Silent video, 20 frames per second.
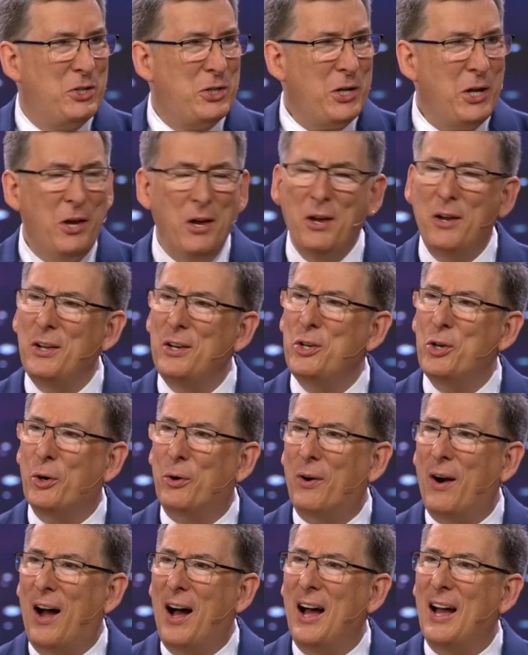Turn
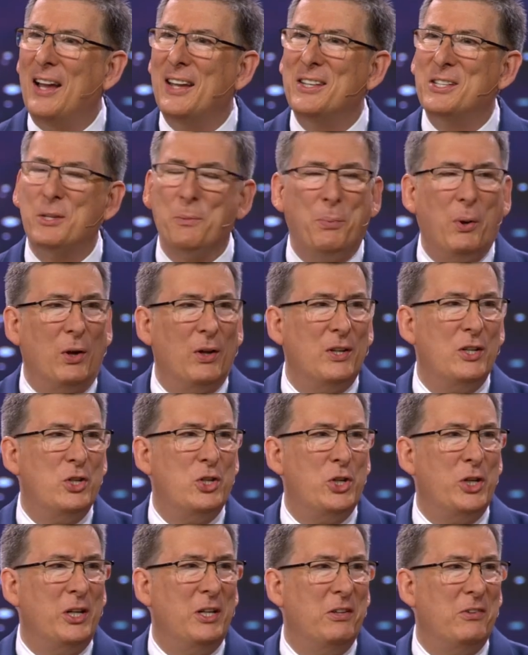your eyes upon
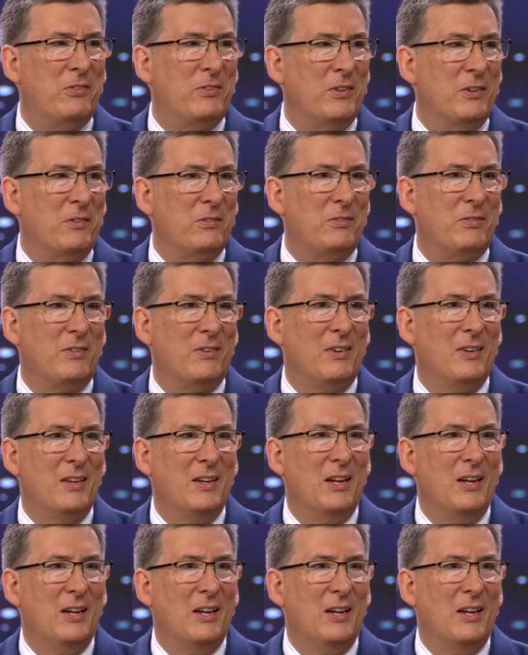Jesus.